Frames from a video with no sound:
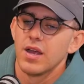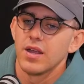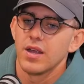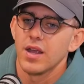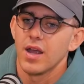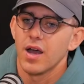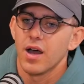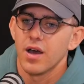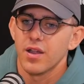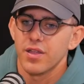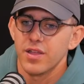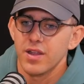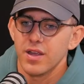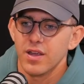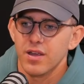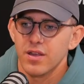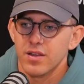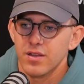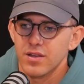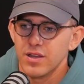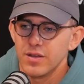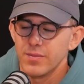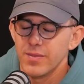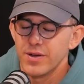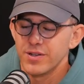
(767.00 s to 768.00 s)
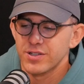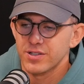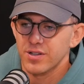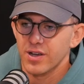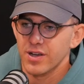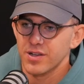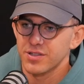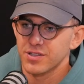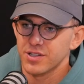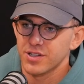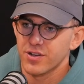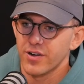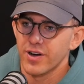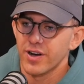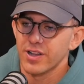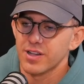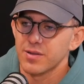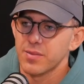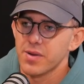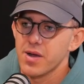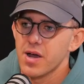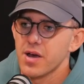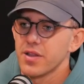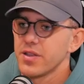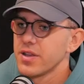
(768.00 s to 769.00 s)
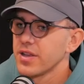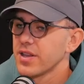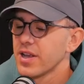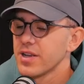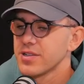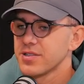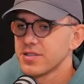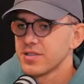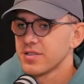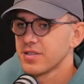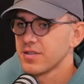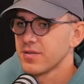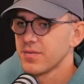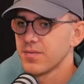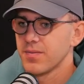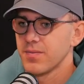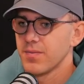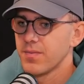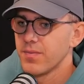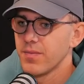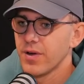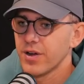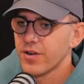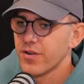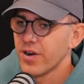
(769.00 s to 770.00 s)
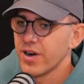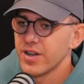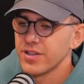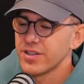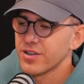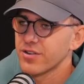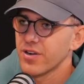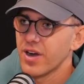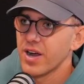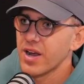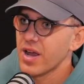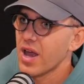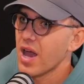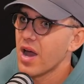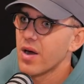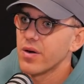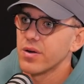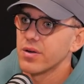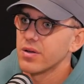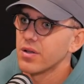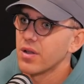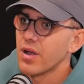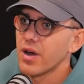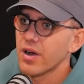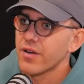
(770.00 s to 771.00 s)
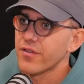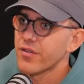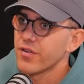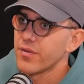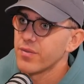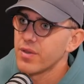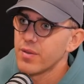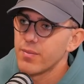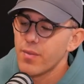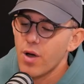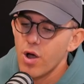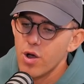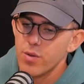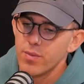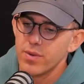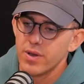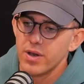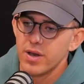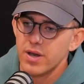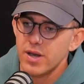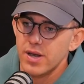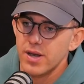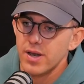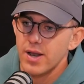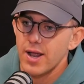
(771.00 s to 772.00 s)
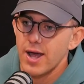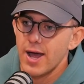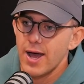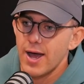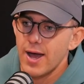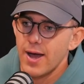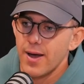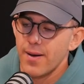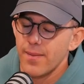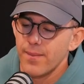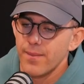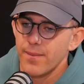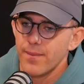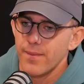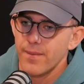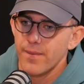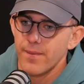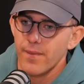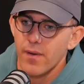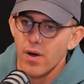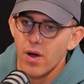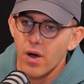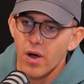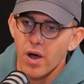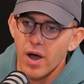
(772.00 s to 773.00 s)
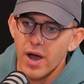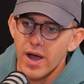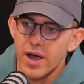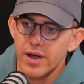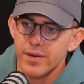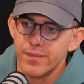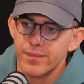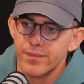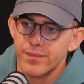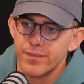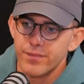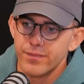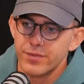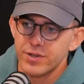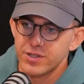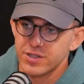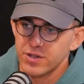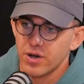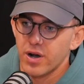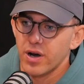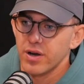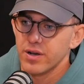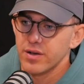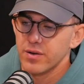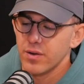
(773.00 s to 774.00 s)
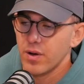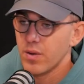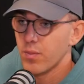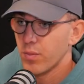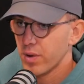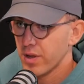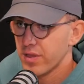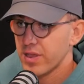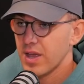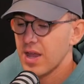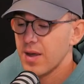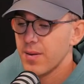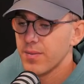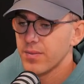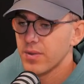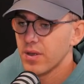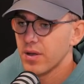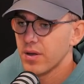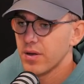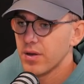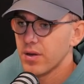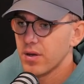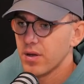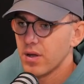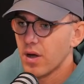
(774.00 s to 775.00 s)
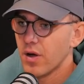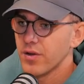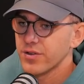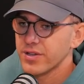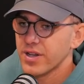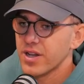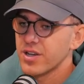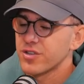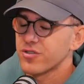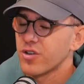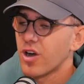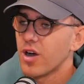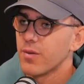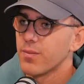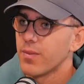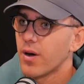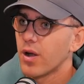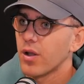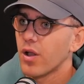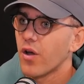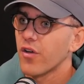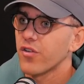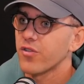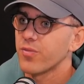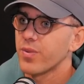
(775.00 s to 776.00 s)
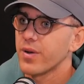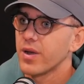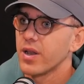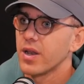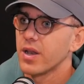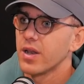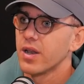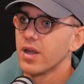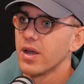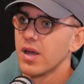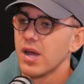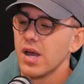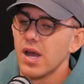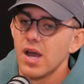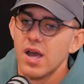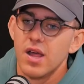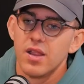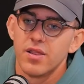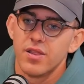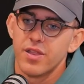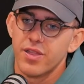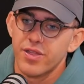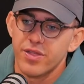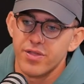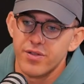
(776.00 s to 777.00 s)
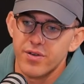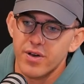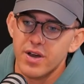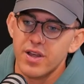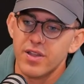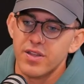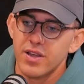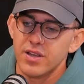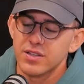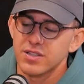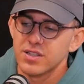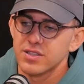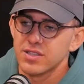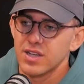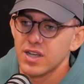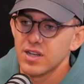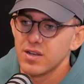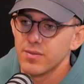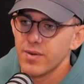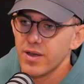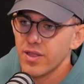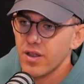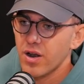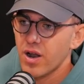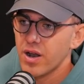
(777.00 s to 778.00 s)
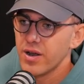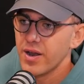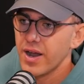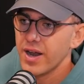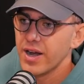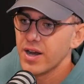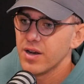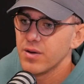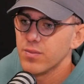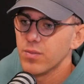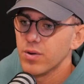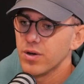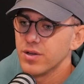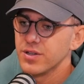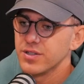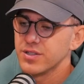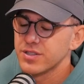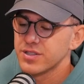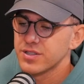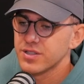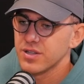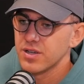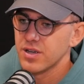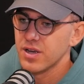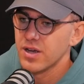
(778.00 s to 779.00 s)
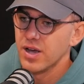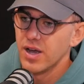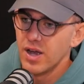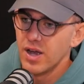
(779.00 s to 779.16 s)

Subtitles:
Yeah, I think you mentioned like it's a credit to me. I think that's a credit to Craig Howard. Like from the moment I decided and with him that I was going to try and bowl off spin, the three things he said to me that I needed was